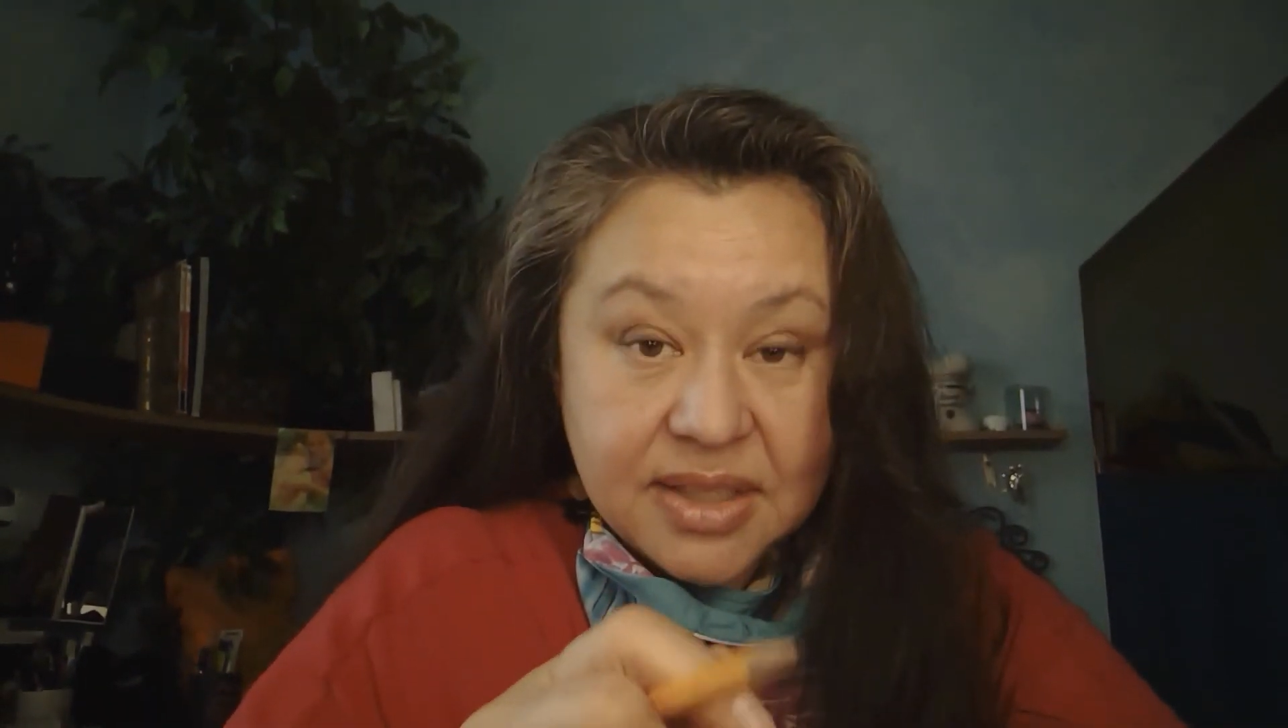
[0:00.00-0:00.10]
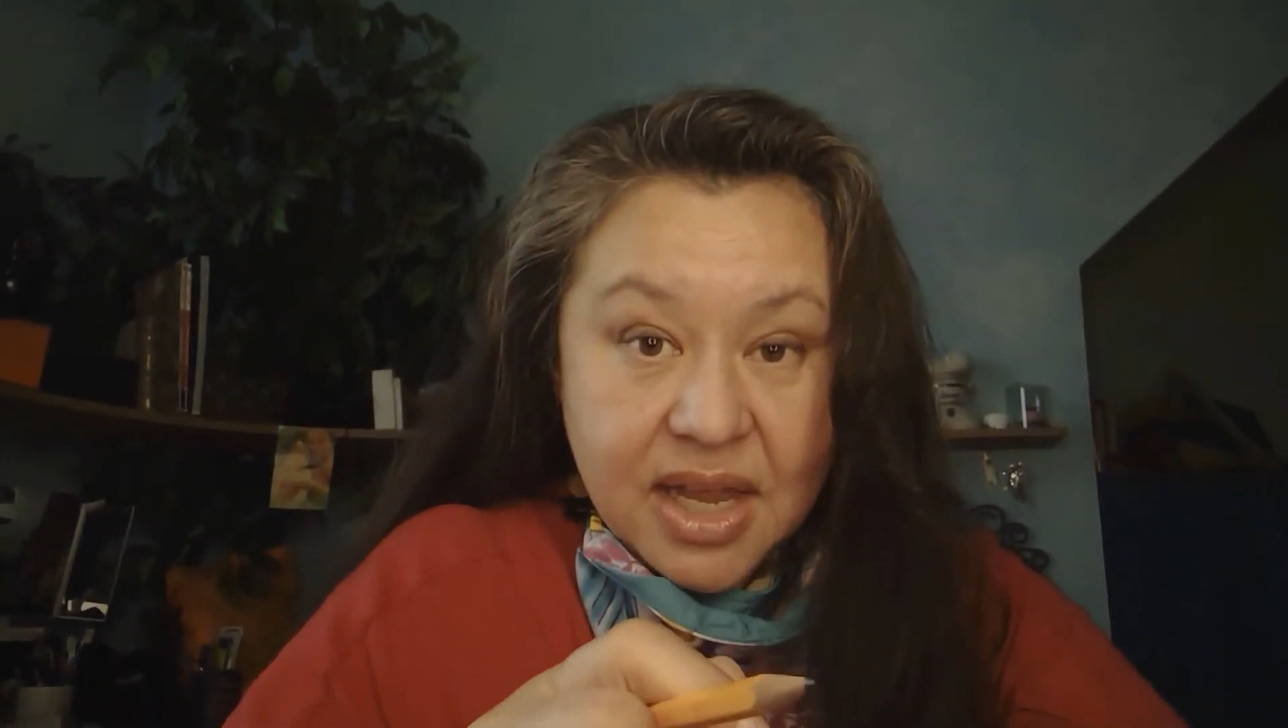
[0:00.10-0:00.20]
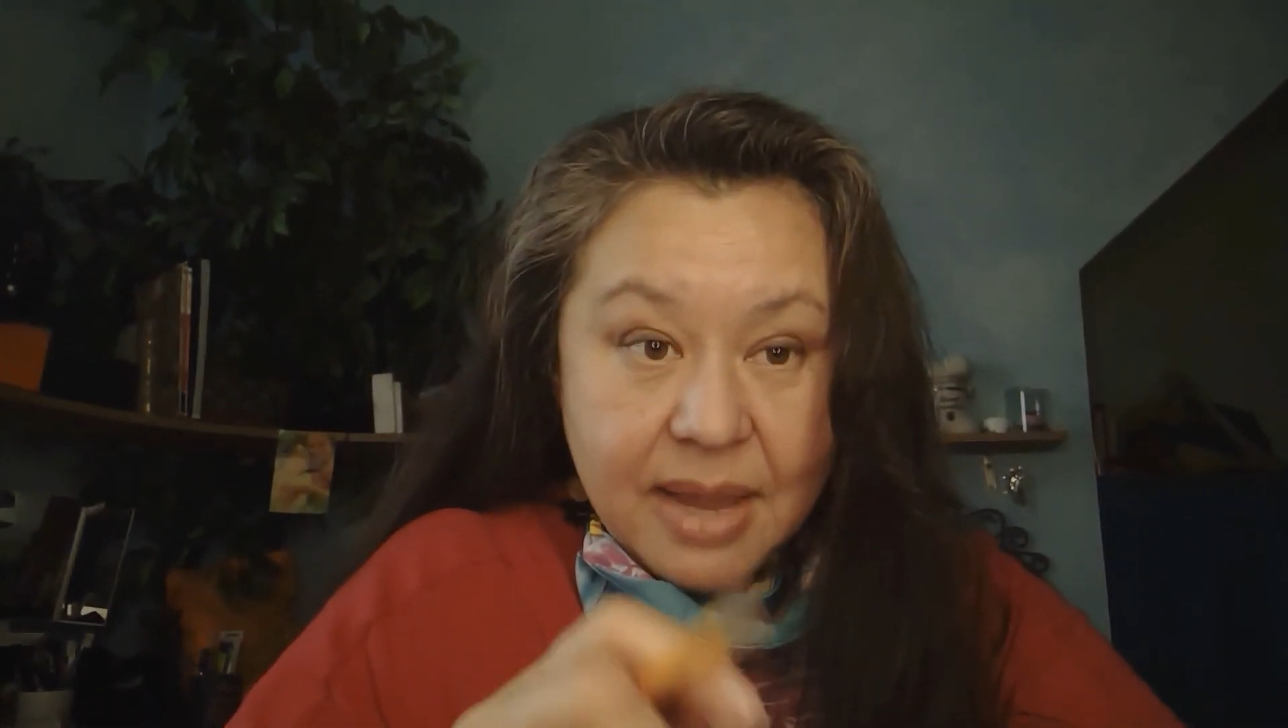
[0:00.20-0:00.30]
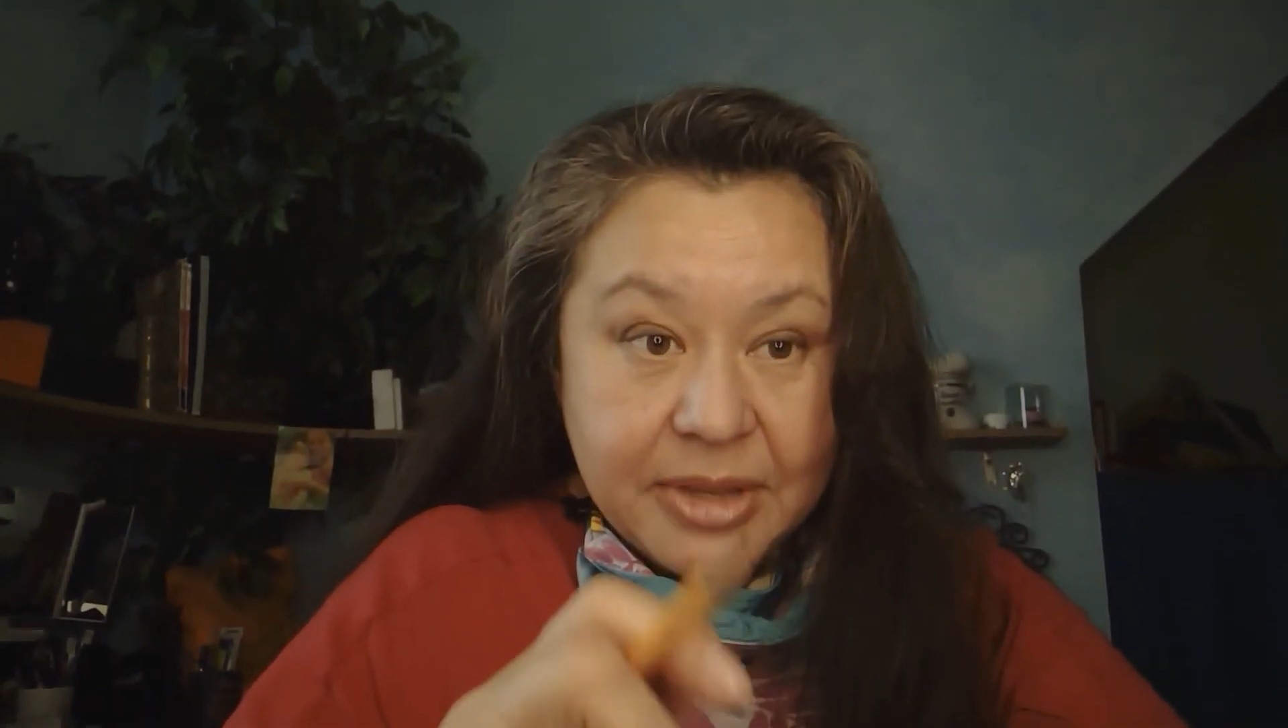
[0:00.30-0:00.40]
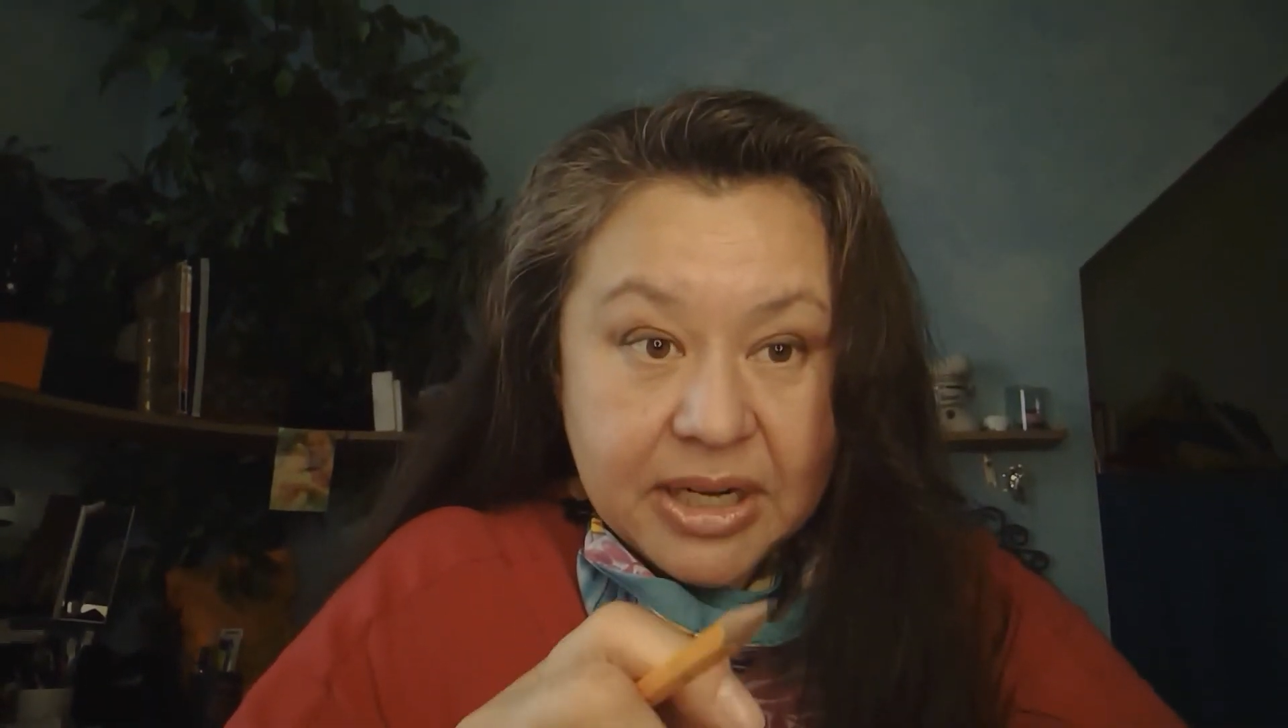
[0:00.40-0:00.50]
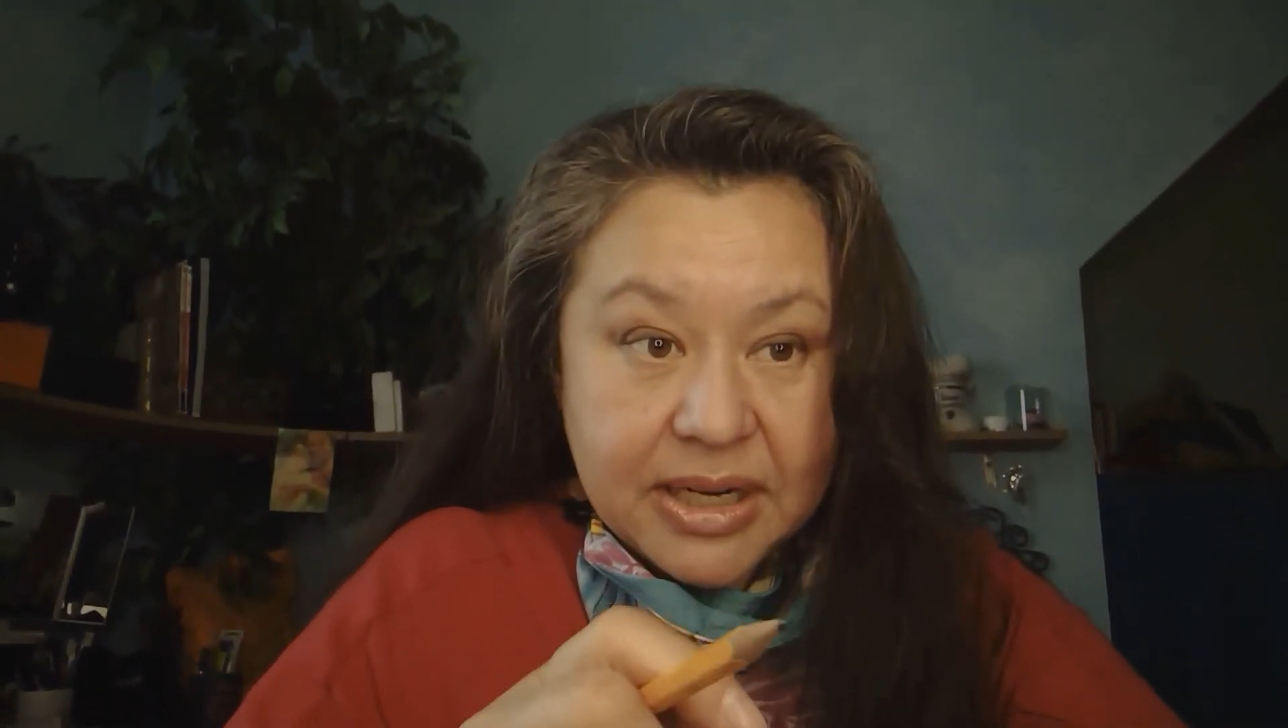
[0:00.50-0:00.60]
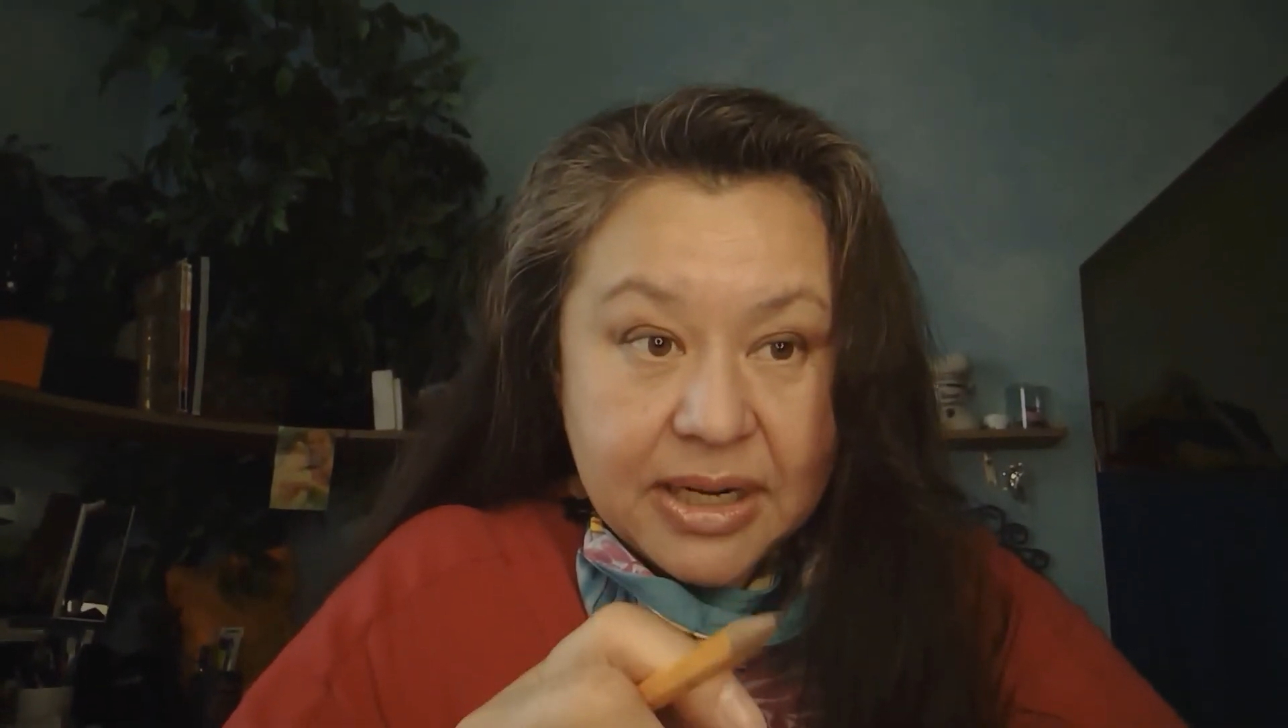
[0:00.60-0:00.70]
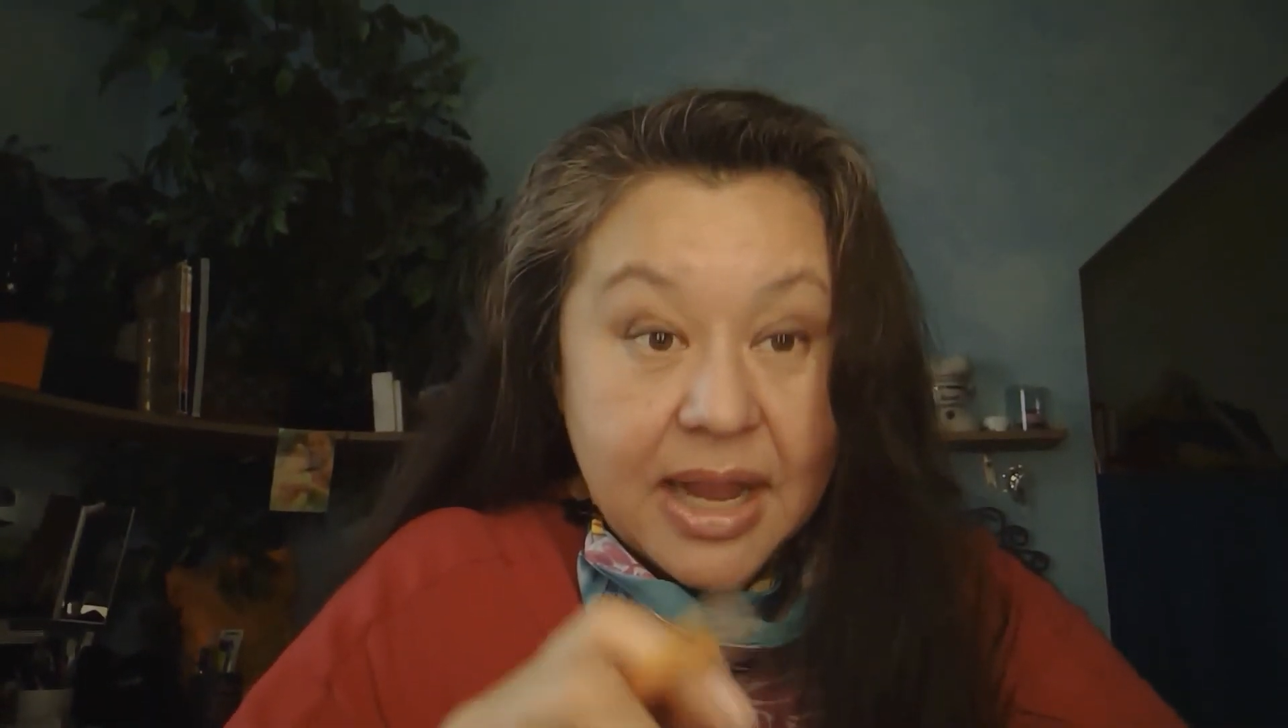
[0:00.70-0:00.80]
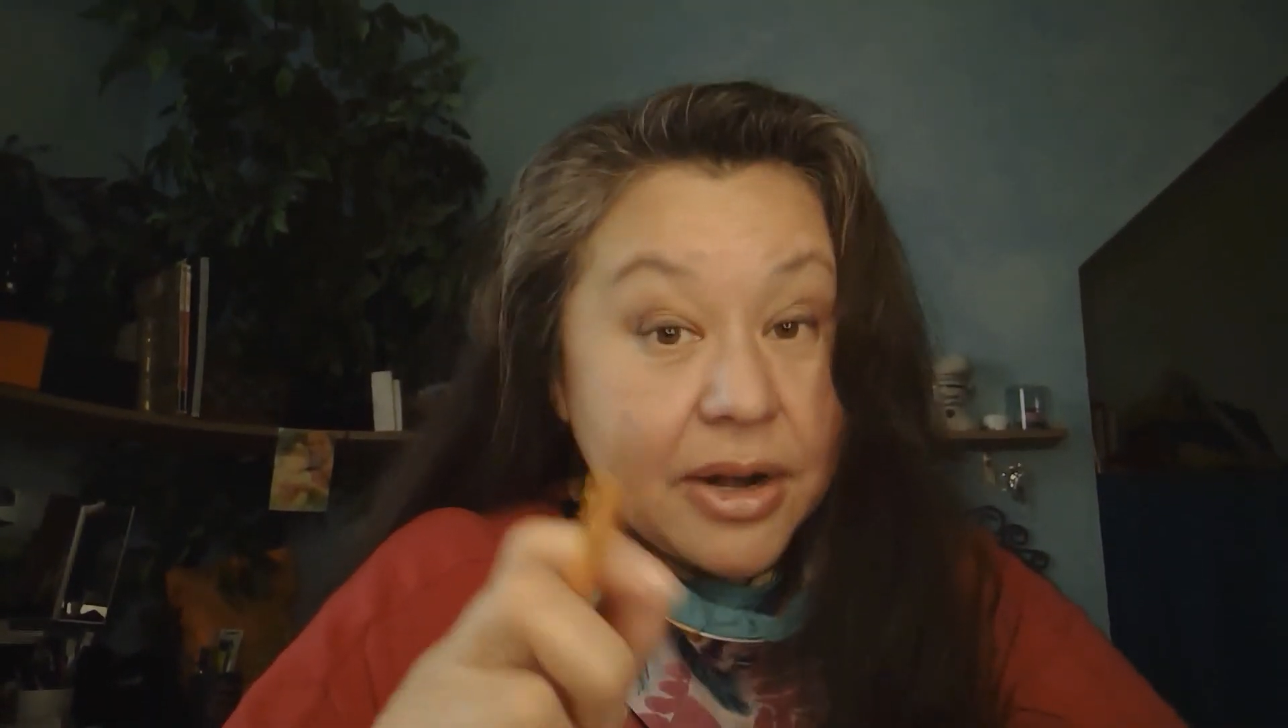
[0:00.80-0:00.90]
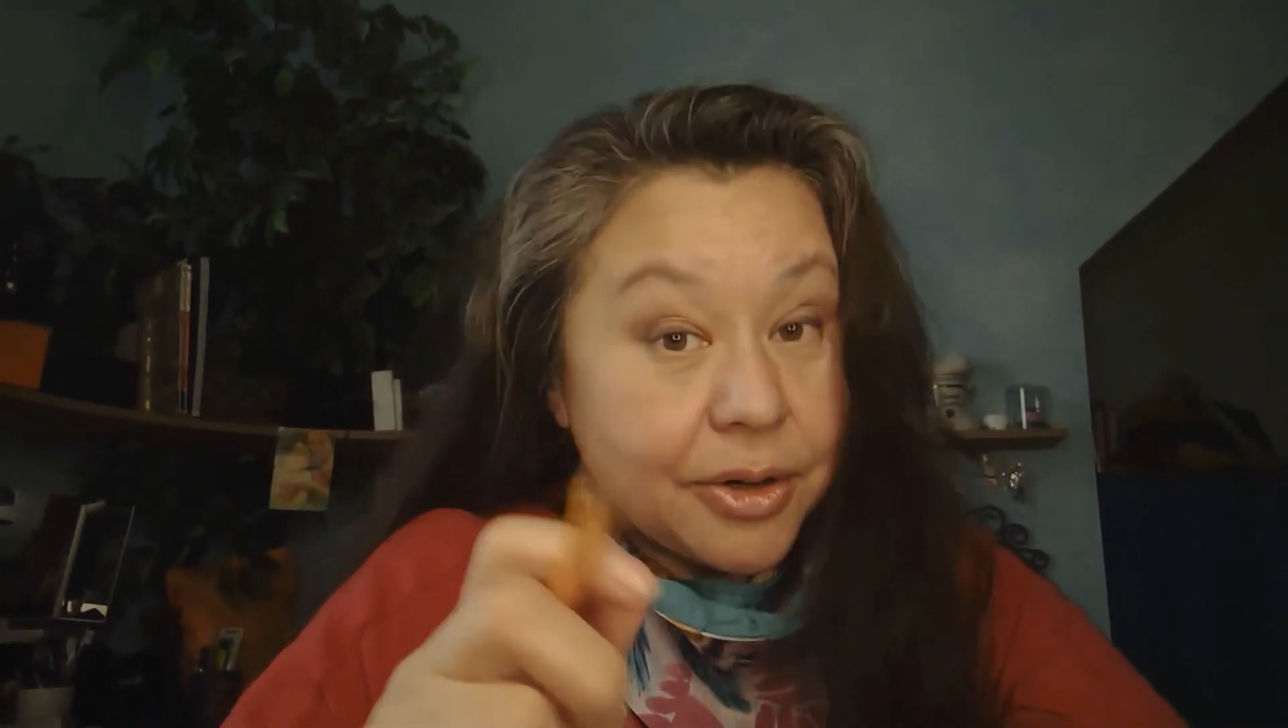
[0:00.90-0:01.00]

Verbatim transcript: going to hold you to it.